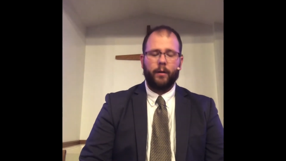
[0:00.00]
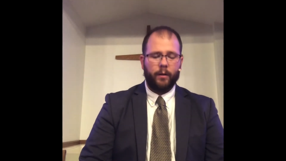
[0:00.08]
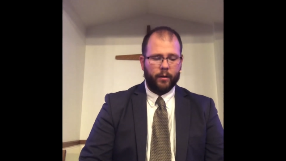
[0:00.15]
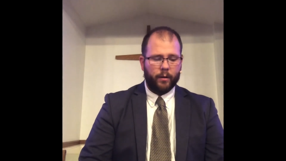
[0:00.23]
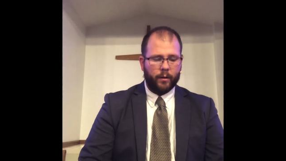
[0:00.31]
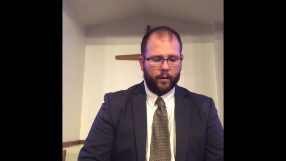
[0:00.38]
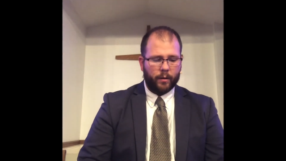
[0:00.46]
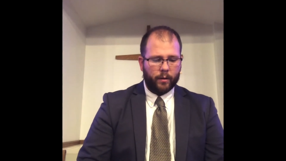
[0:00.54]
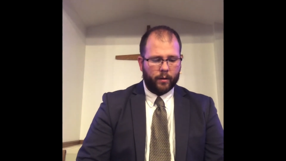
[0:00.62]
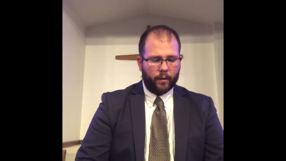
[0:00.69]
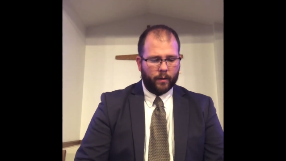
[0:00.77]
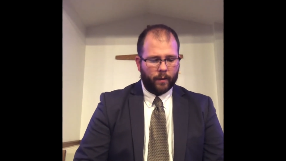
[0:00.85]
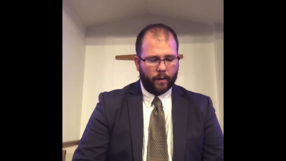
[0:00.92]

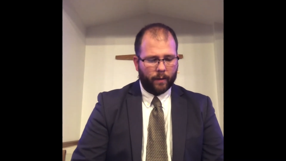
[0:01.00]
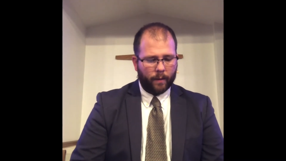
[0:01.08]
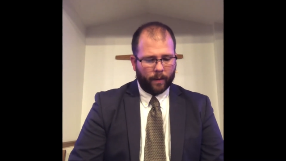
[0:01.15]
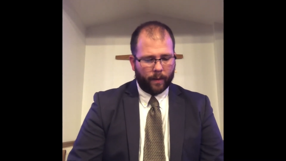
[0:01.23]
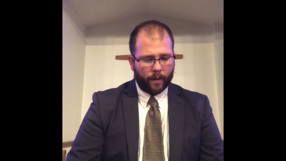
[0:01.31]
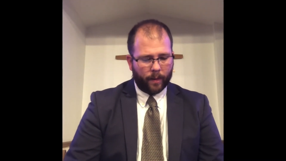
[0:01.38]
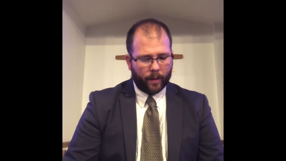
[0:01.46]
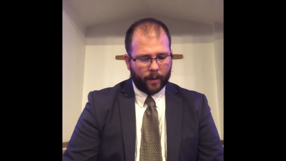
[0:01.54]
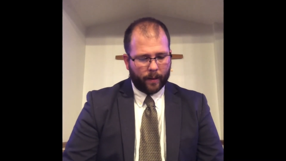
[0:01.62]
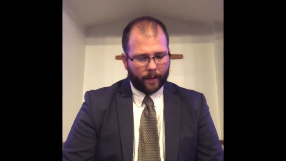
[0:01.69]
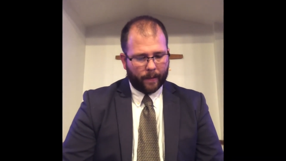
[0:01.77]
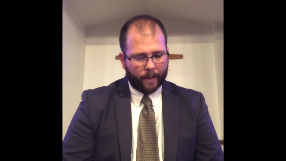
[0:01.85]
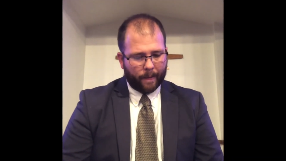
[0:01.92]

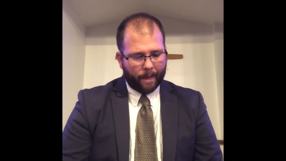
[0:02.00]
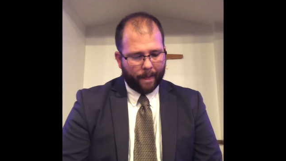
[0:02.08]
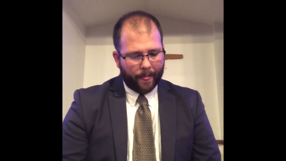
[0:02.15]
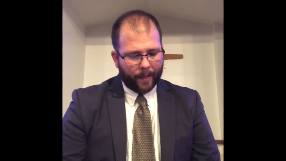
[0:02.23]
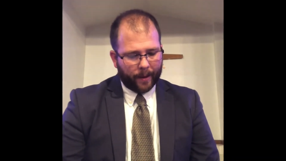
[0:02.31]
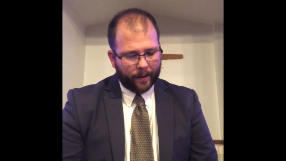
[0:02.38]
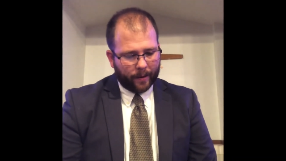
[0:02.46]
No one is speaking in this clip.